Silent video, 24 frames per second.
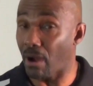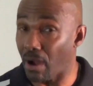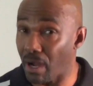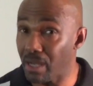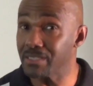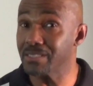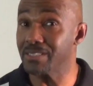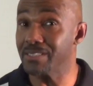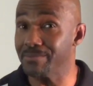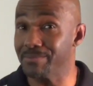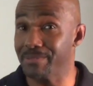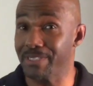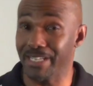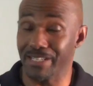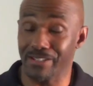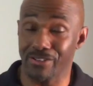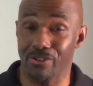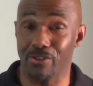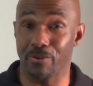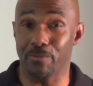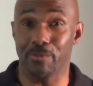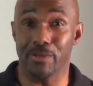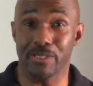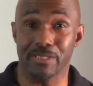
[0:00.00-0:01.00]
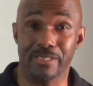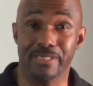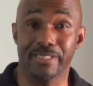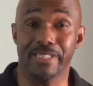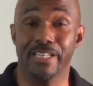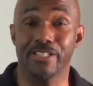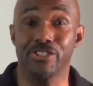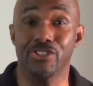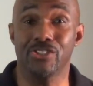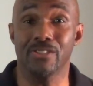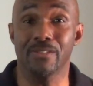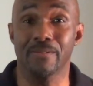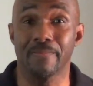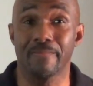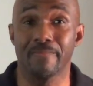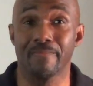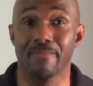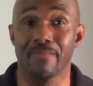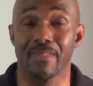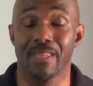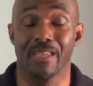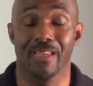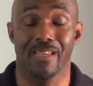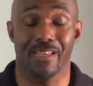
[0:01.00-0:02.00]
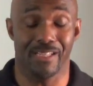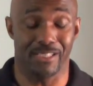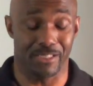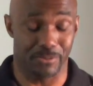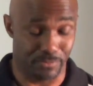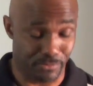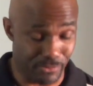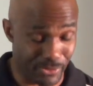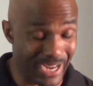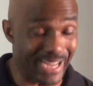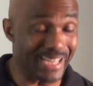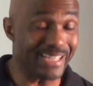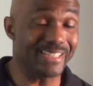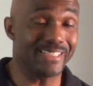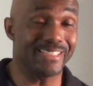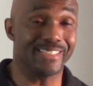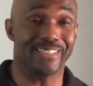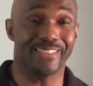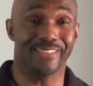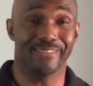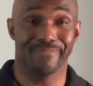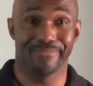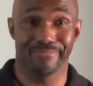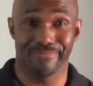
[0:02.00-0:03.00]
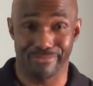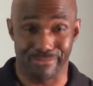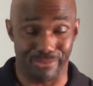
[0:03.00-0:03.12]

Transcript: awesome technical presentation is practice,